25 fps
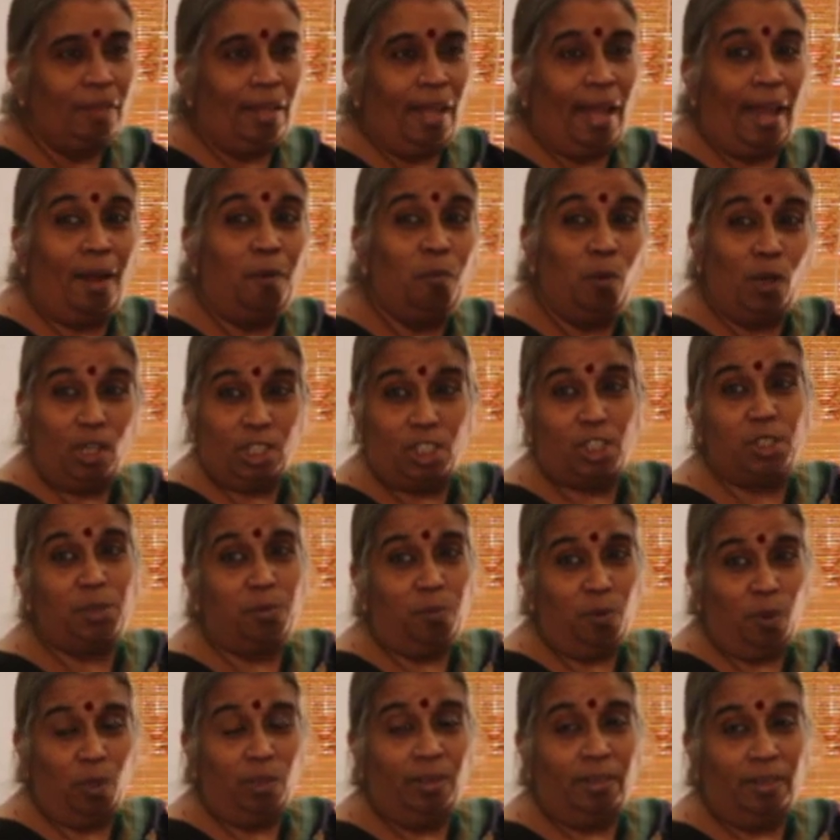And
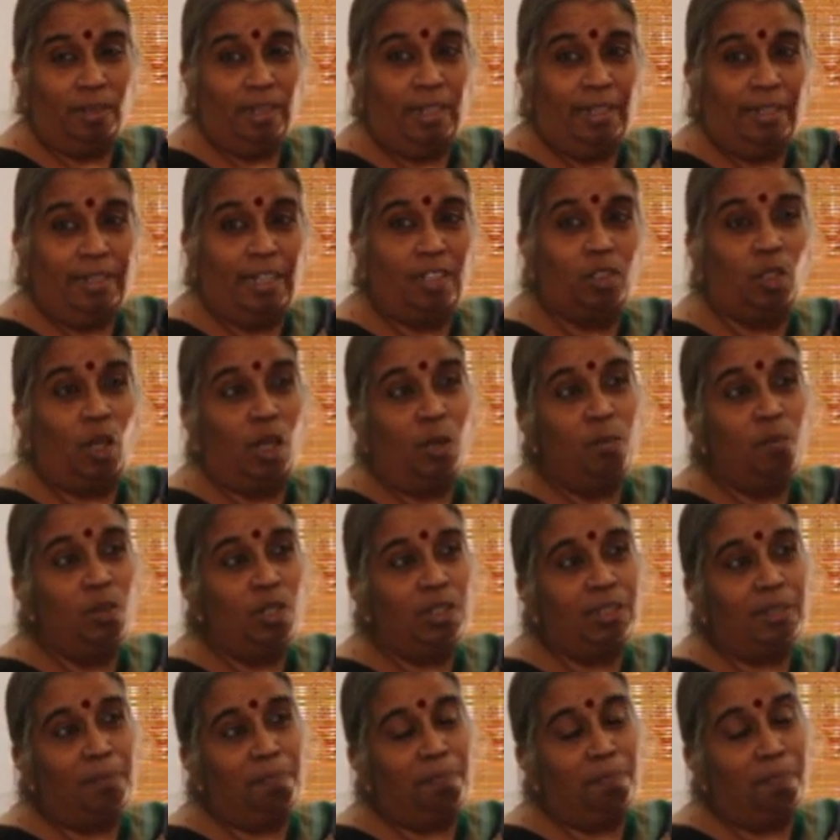what's more, there's
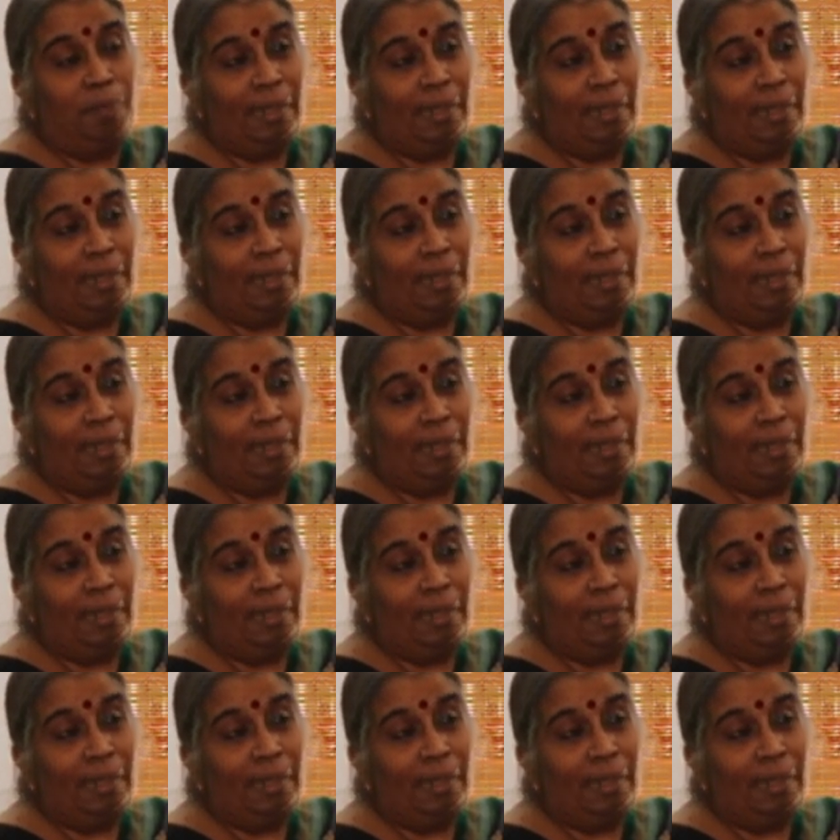almost a